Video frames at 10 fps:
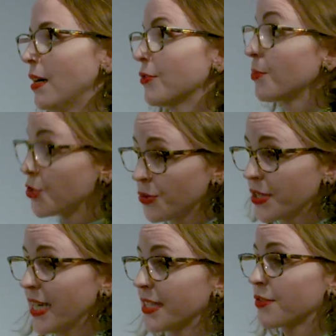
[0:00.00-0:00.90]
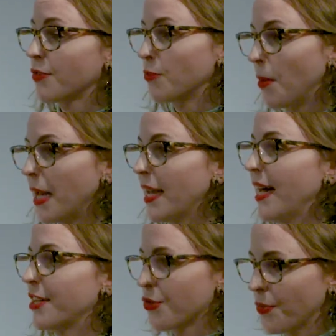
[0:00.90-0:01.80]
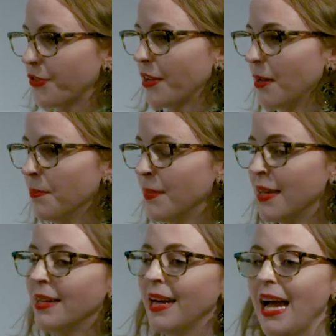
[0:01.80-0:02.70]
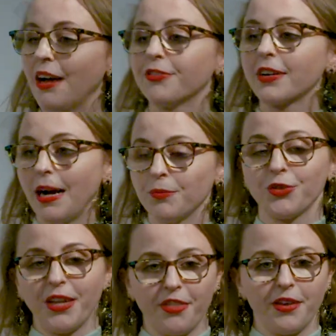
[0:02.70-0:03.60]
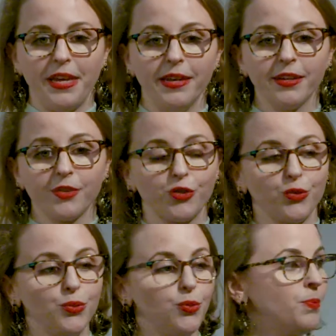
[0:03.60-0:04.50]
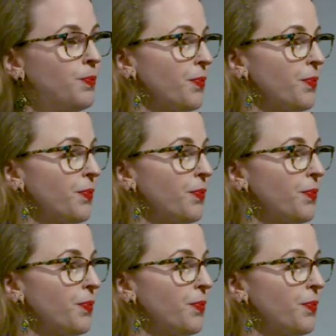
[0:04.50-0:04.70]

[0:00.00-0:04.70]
from Stuttgart, from Ramallah and Jerusalem, have come together here to...